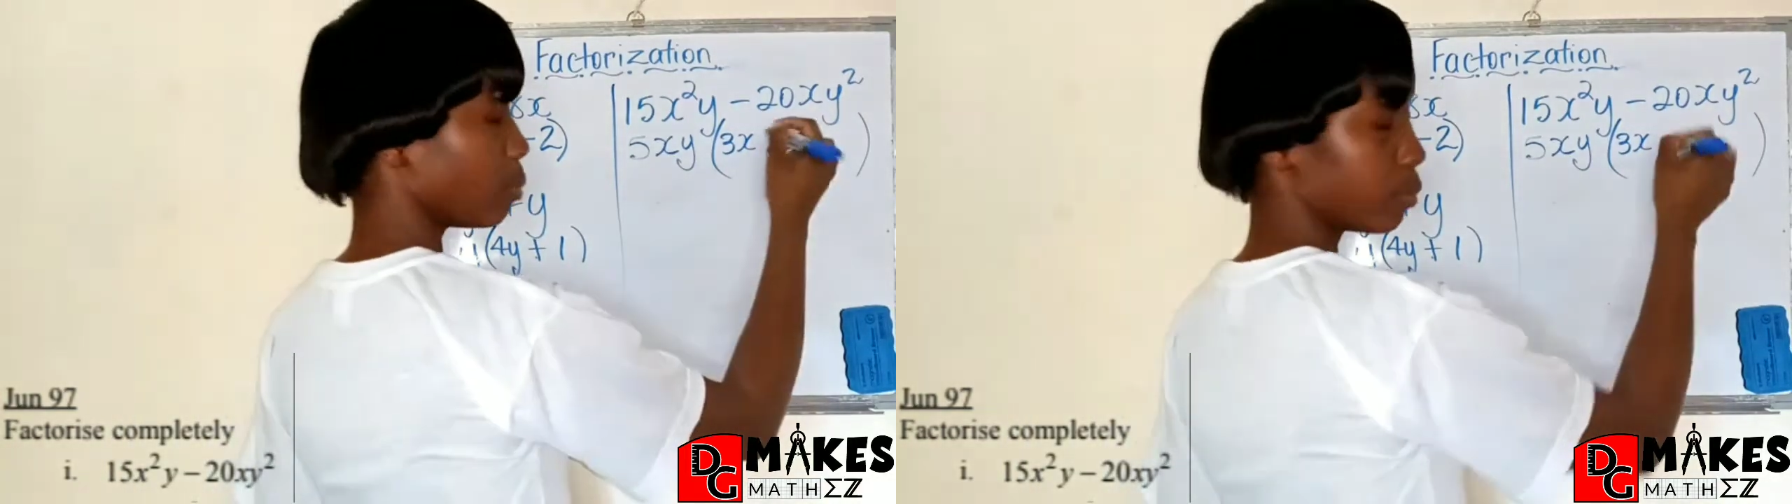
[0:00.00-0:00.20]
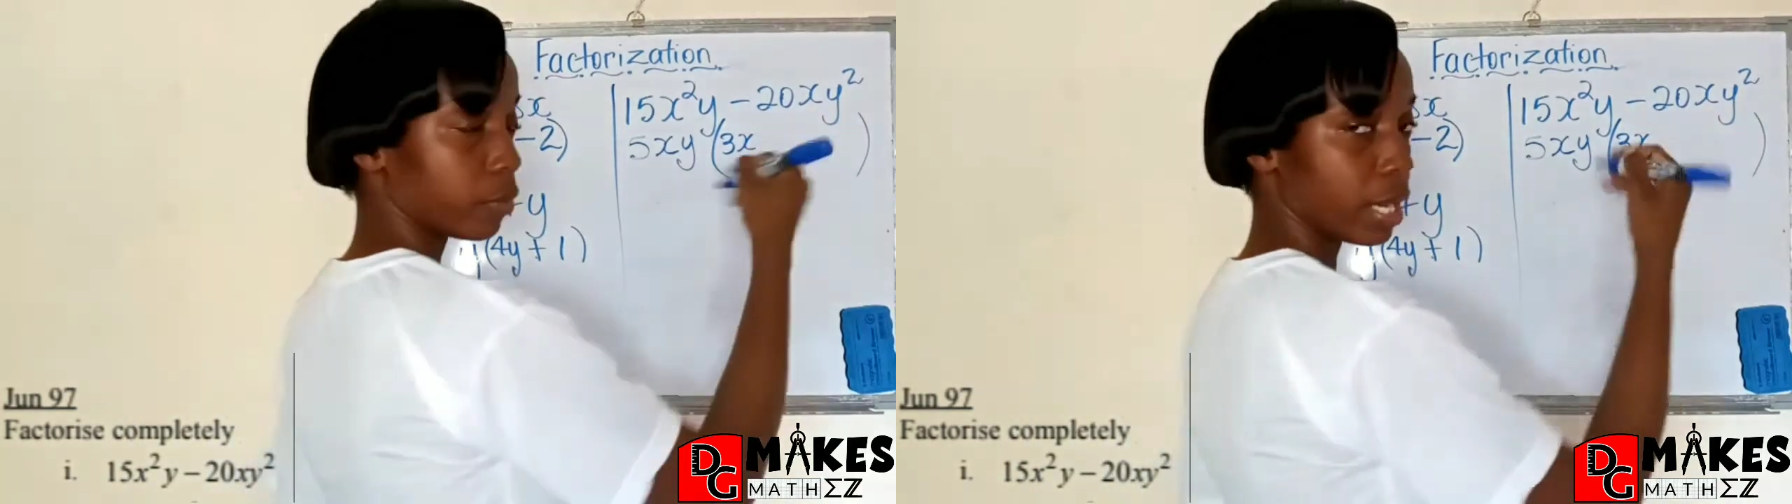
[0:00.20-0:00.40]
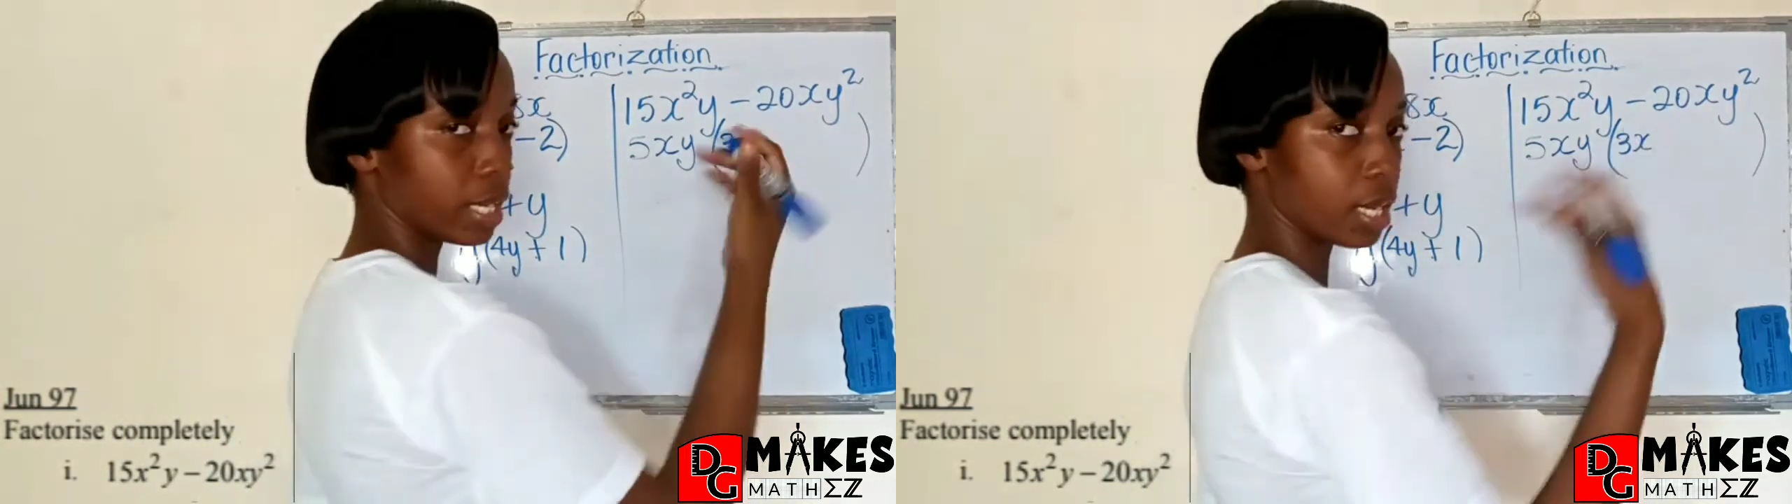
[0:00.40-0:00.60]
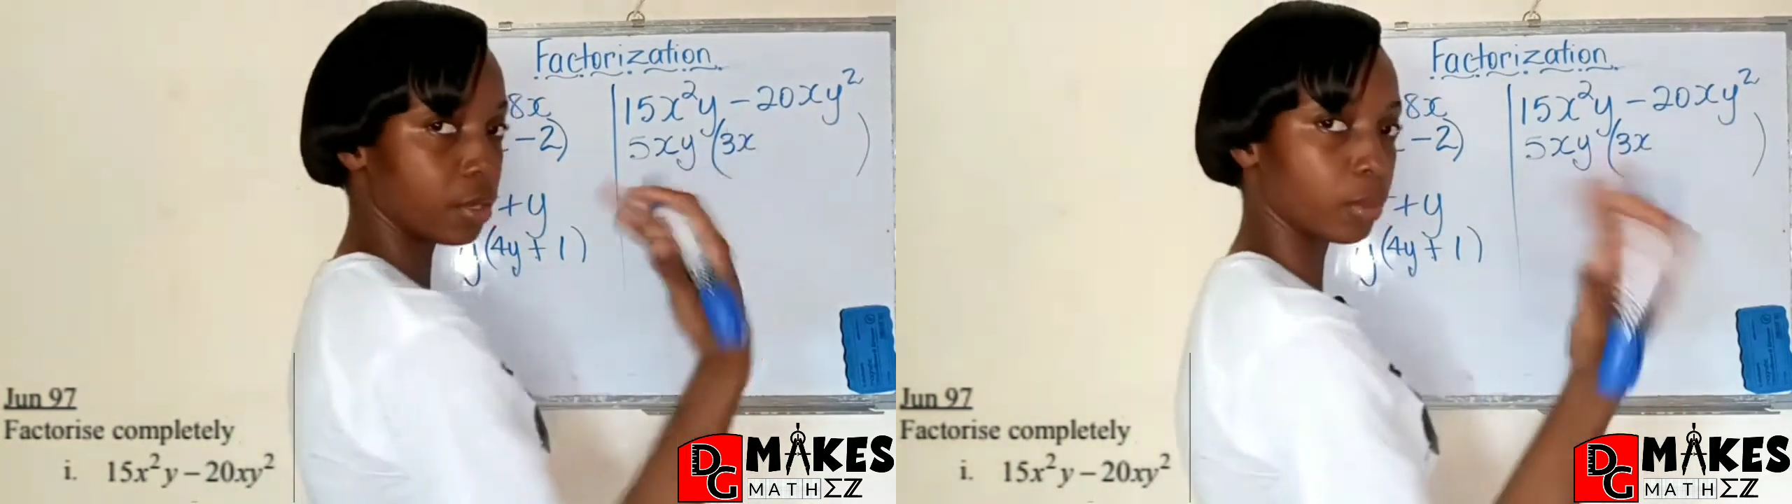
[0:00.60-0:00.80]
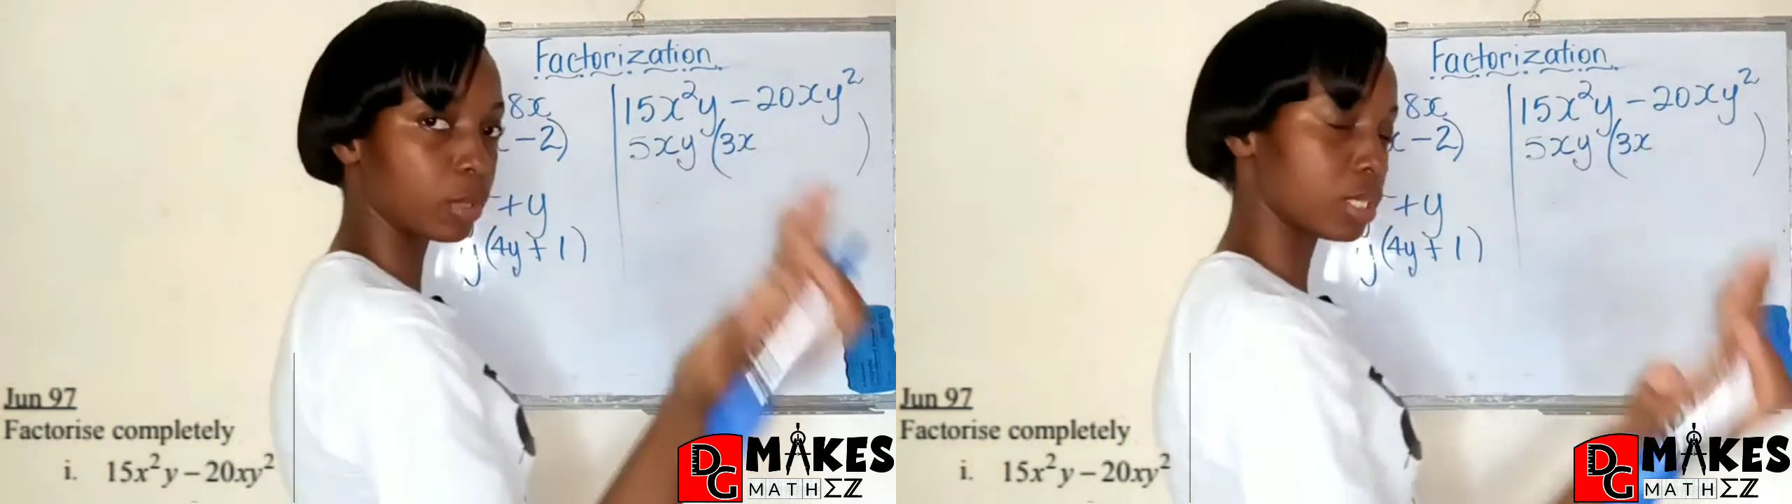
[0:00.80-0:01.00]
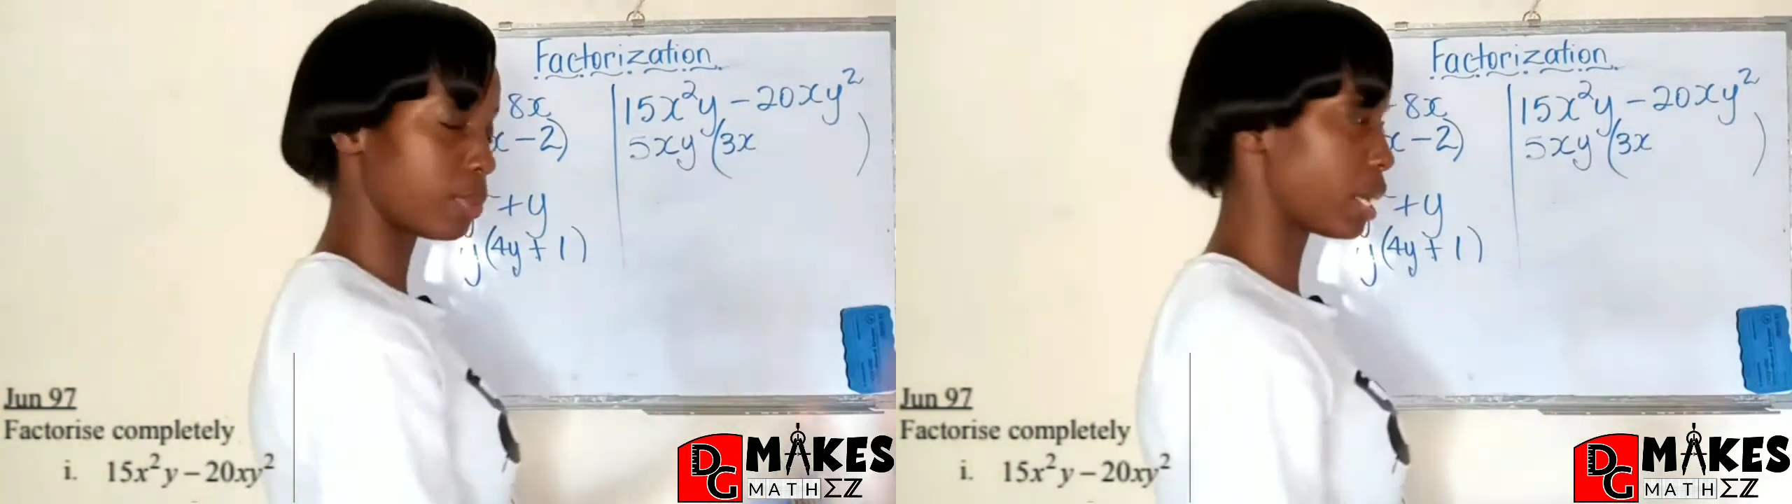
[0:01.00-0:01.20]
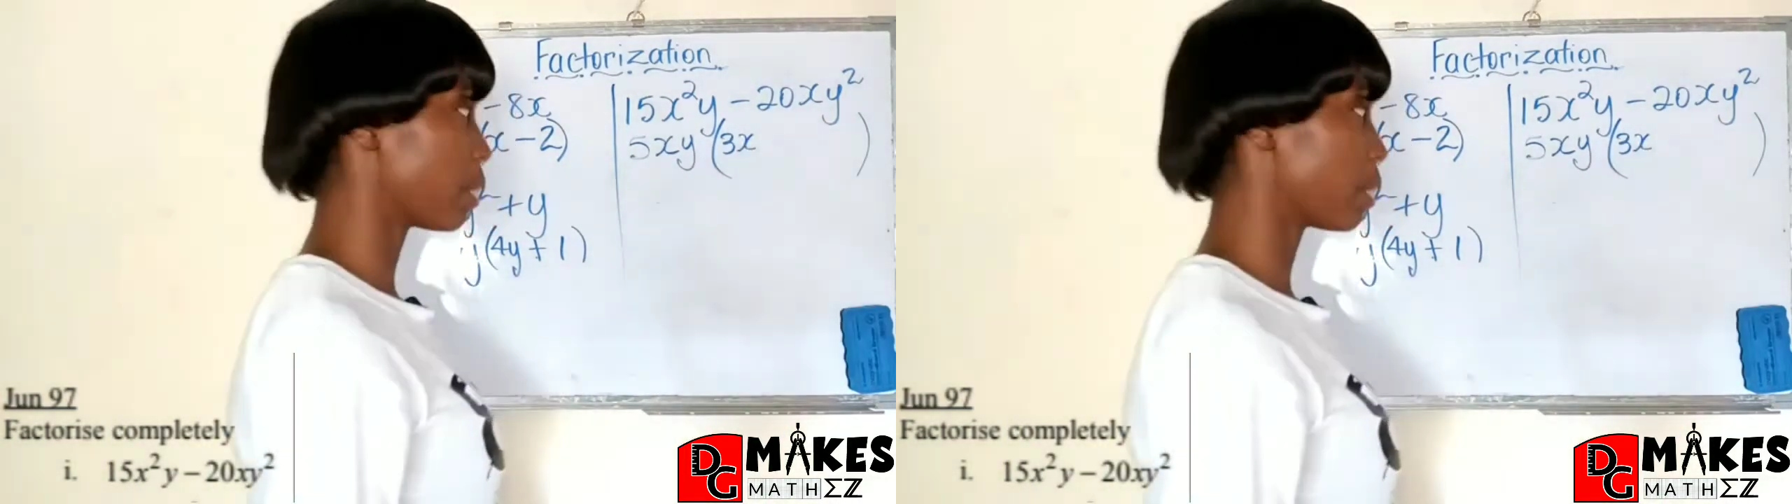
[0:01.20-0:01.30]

write that you're multiplying by